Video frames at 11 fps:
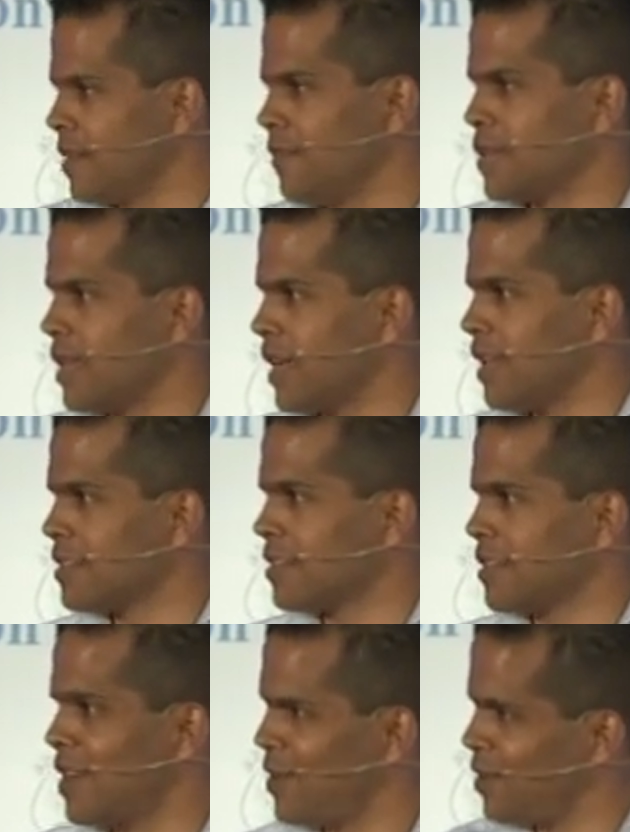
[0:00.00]
and everything else
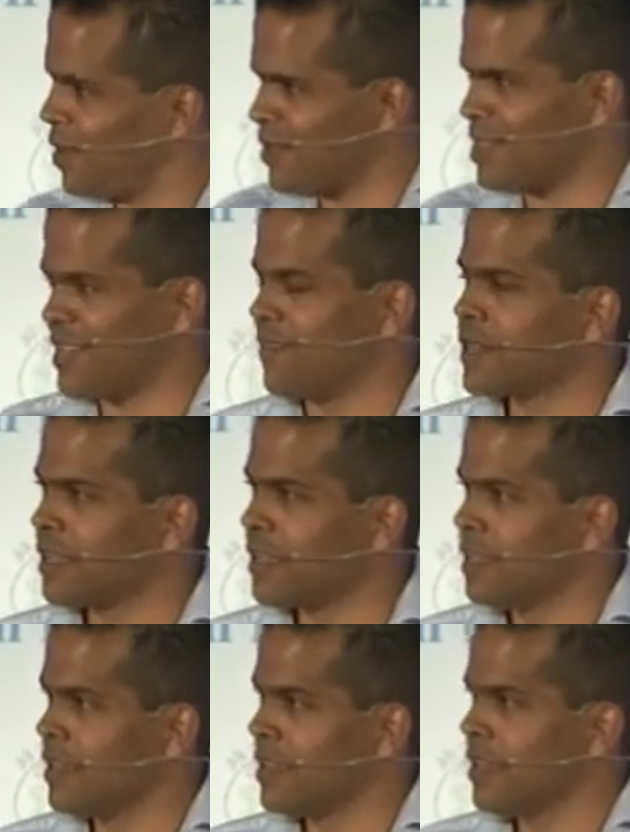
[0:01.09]
and then lost everything.